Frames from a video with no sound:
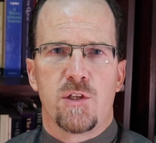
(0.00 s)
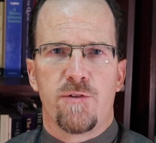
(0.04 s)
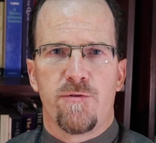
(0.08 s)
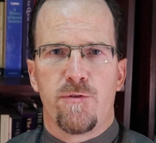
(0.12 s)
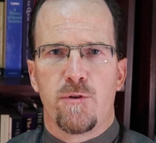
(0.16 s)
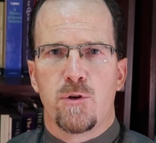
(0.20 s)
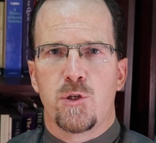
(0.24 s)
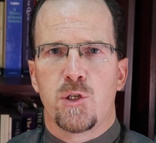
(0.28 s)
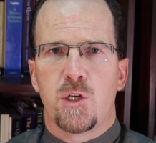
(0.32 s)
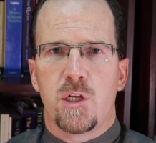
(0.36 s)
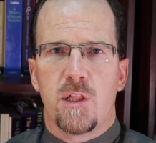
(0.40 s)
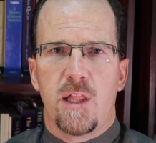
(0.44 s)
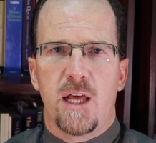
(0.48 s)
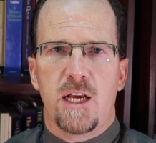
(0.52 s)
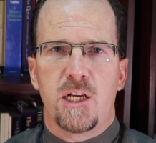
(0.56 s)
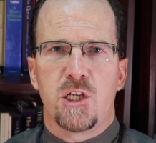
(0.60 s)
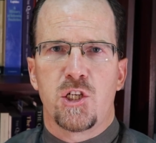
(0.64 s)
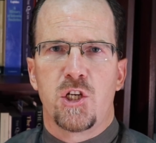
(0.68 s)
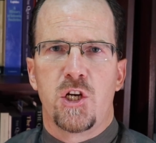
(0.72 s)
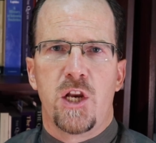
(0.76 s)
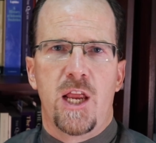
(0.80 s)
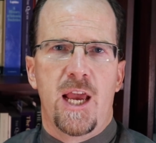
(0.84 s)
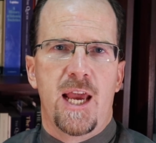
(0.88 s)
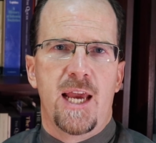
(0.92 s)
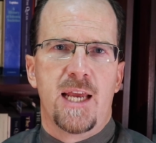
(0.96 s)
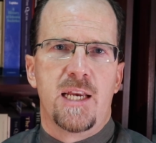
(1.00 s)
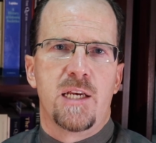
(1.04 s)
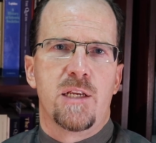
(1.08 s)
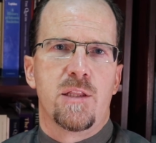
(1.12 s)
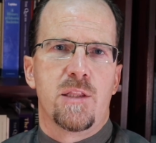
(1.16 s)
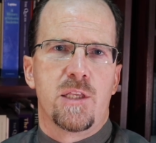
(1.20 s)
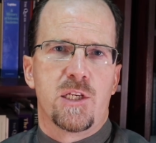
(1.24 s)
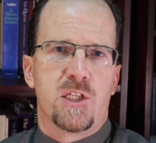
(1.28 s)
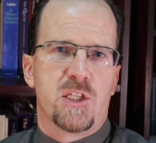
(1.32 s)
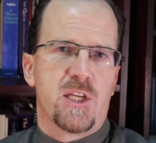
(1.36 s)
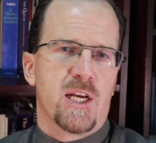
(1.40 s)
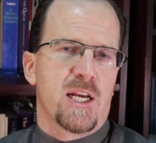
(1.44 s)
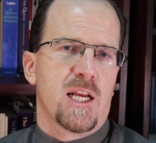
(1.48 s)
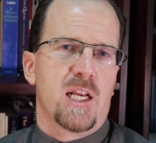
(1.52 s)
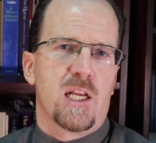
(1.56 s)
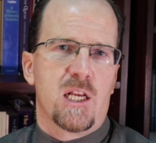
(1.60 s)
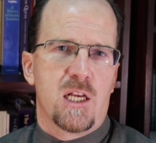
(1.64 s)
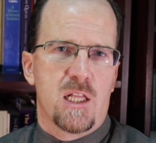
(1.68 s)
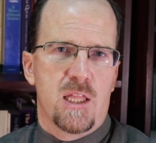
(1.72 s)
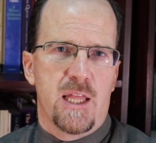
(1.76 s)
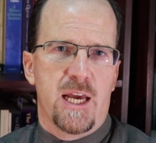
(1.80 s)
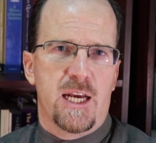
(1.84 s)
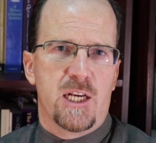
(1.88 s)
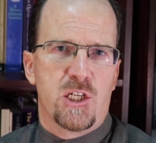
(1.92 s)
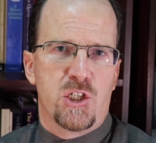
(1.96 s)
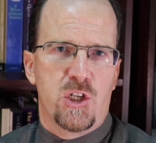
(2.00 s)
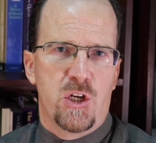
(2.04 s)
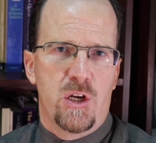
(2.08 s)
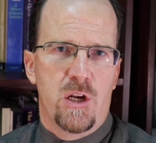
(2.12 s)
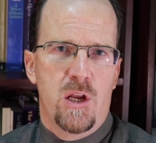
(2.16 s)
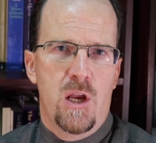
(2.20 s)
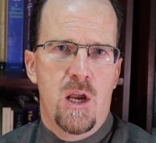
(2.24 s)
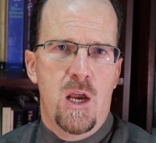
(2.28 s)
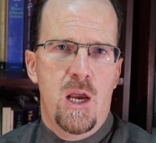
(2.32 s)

the first collection and the second collection?